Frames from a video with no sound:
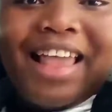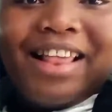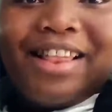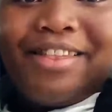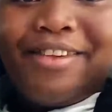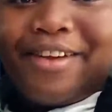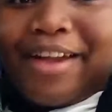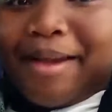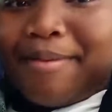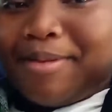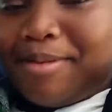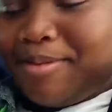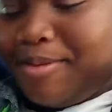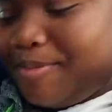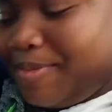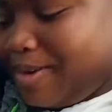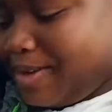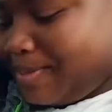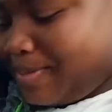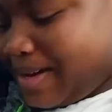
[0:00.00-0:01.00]
look at baby
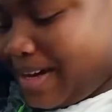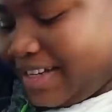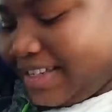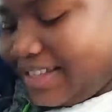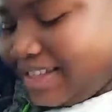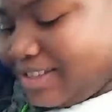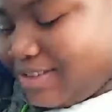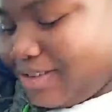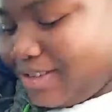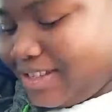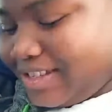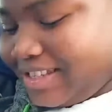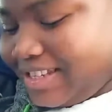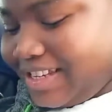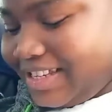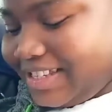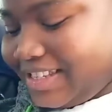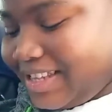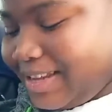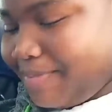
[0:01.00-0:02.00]
prosper is so
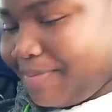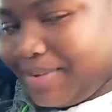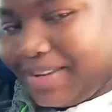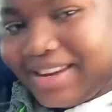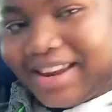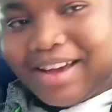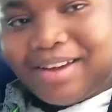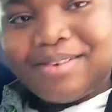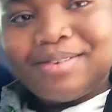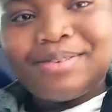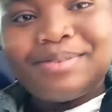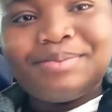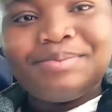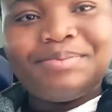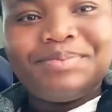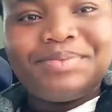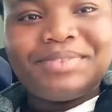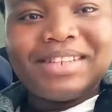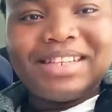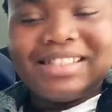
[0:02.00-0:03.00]
he's sleepy now
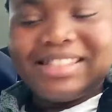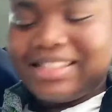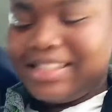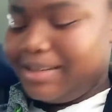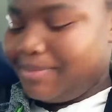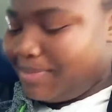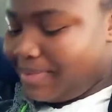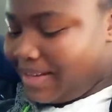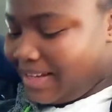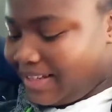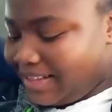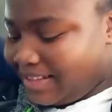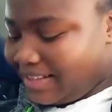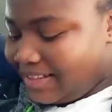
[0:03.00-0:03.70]
he's sleepy